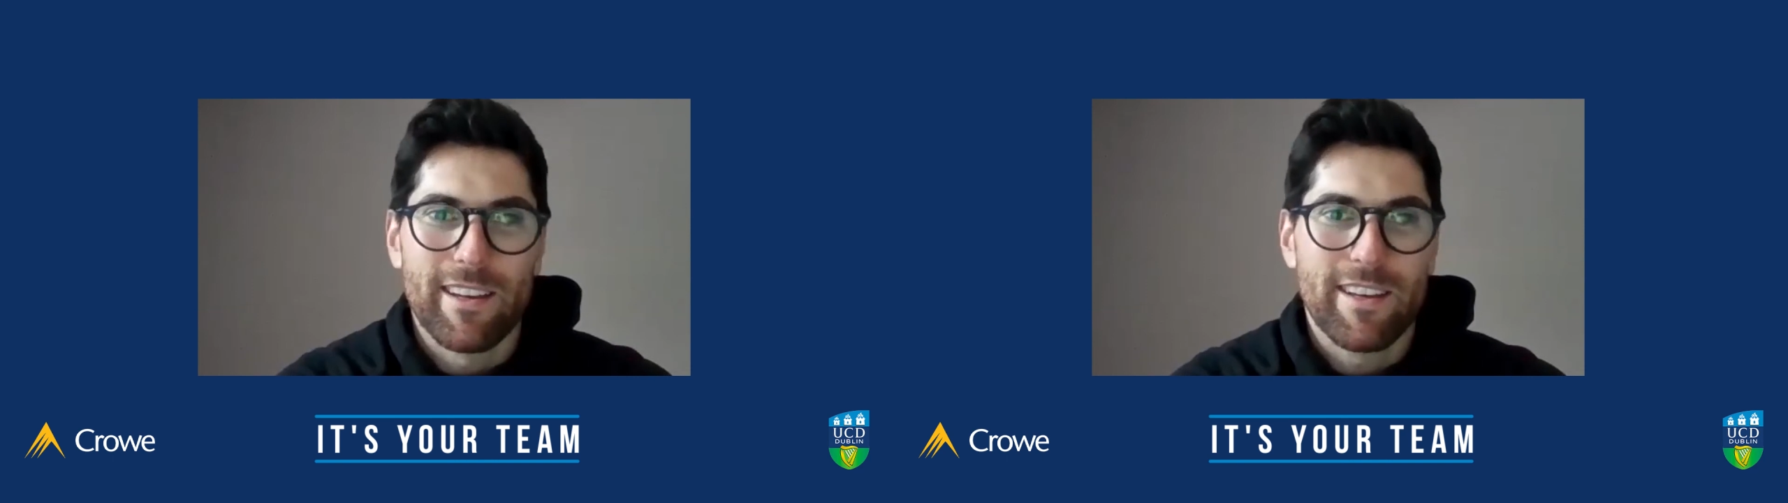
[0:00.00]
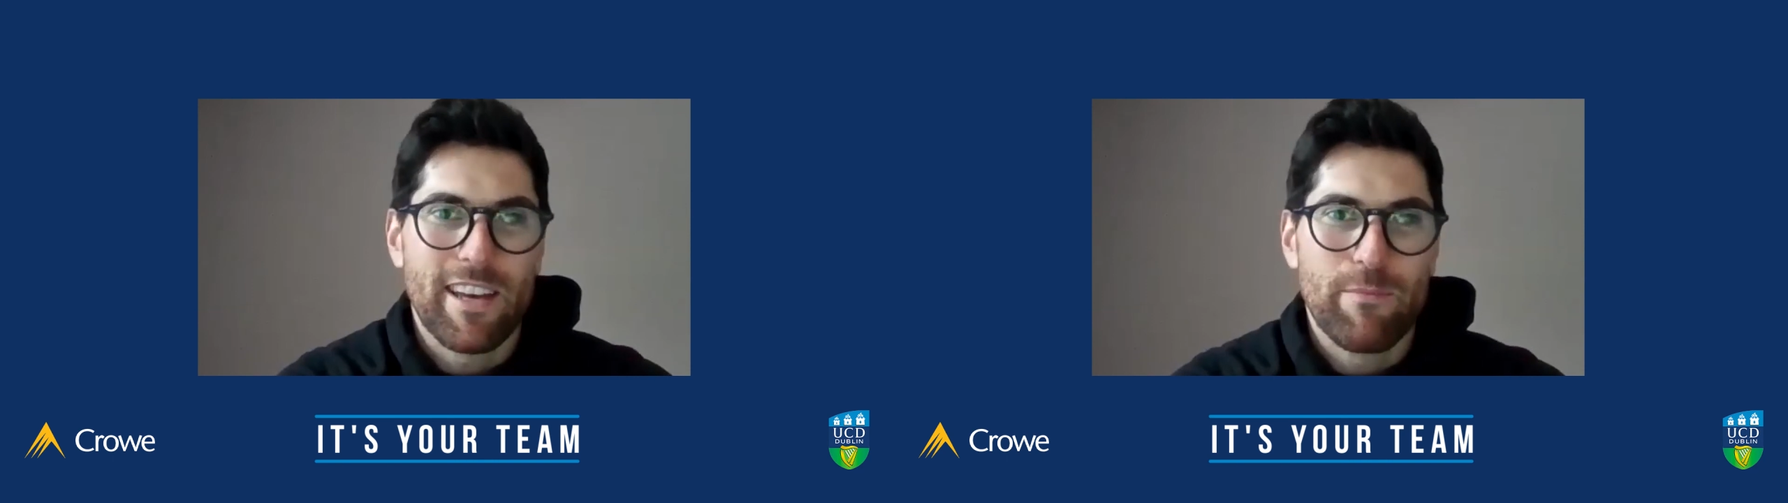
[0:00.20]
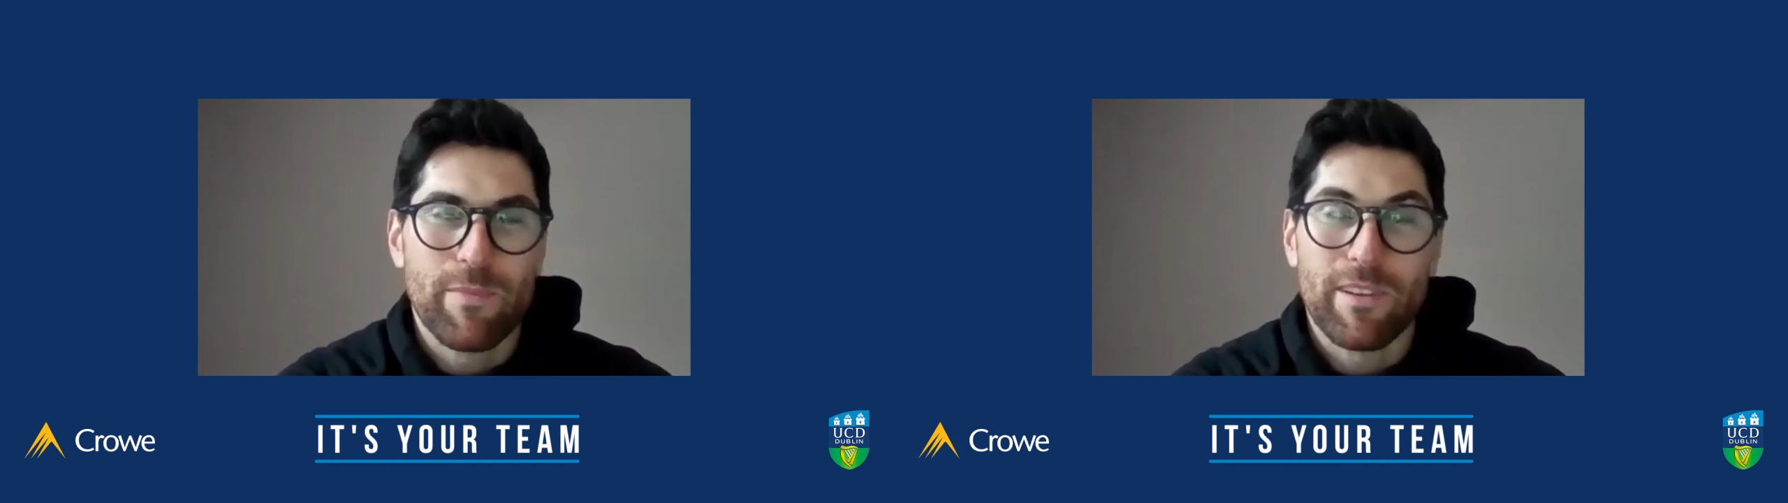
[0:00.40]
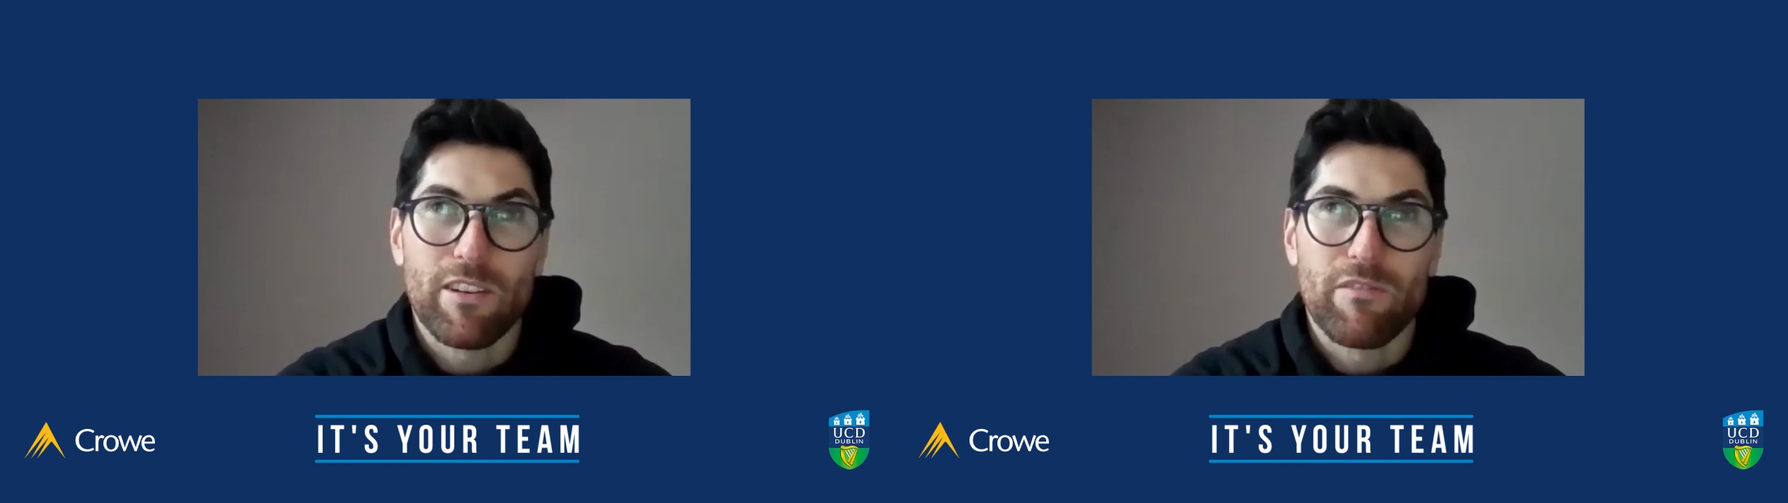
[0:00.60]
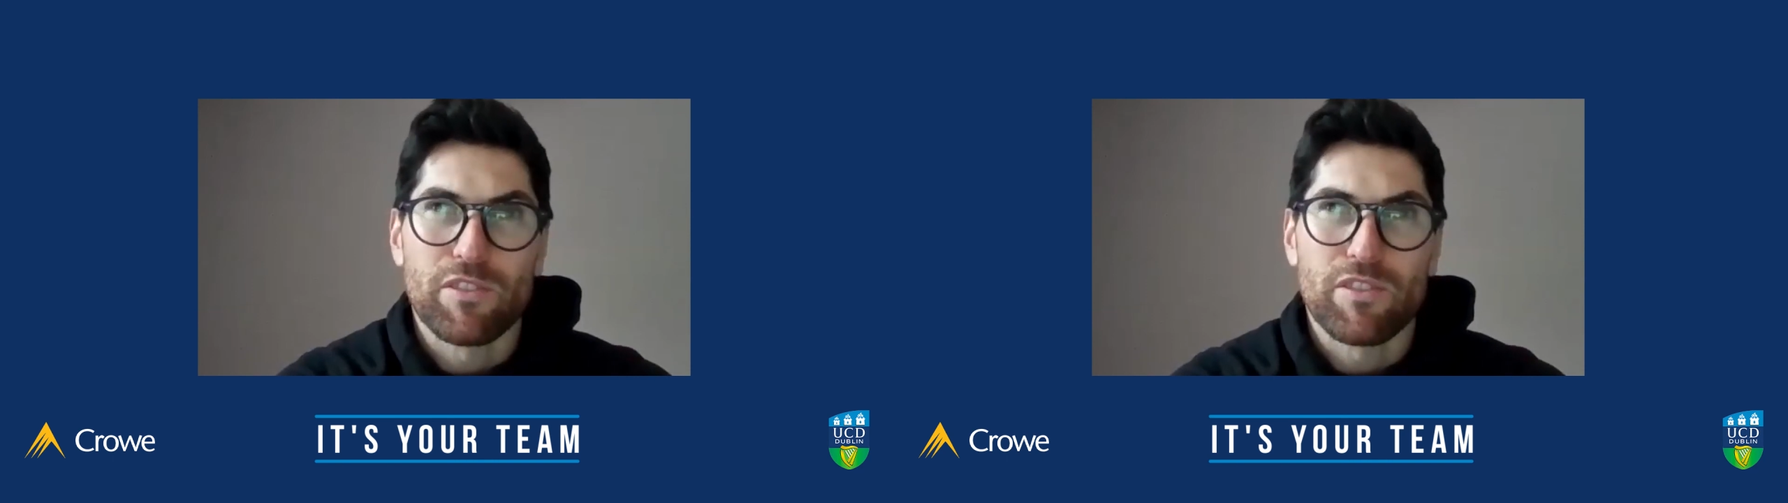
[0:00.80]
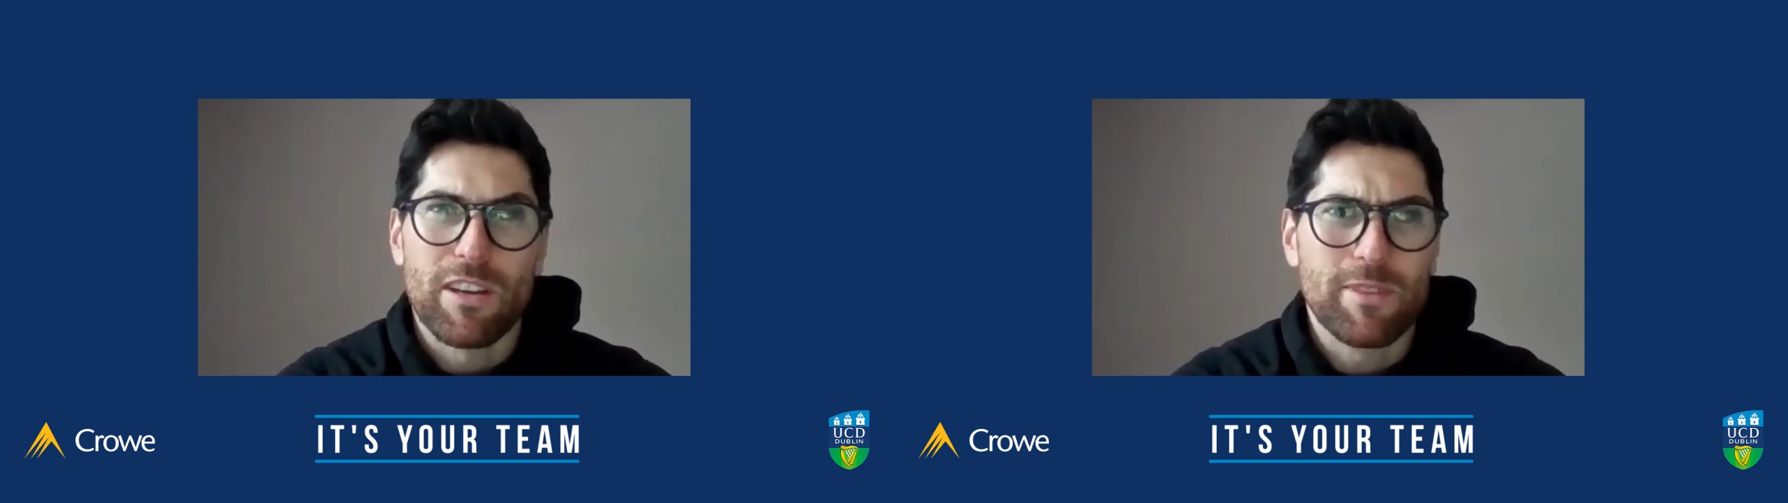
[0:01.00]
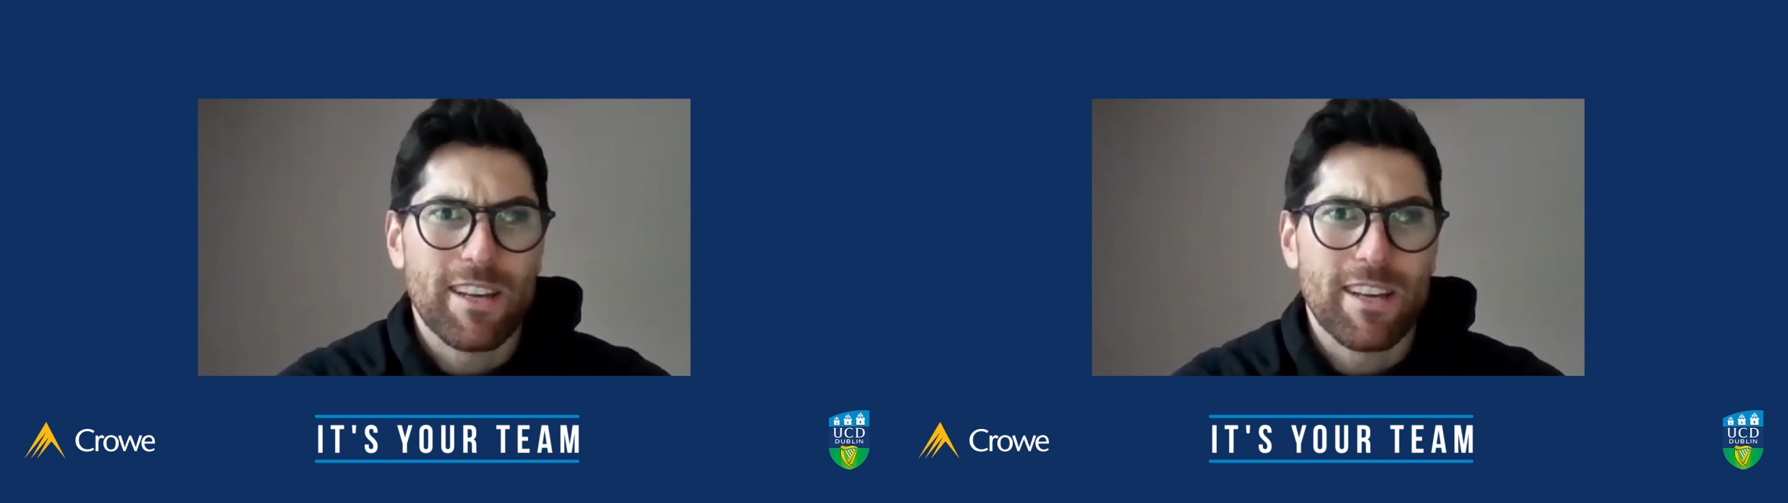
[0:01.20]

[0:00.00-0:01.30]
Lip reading: game, I think our first game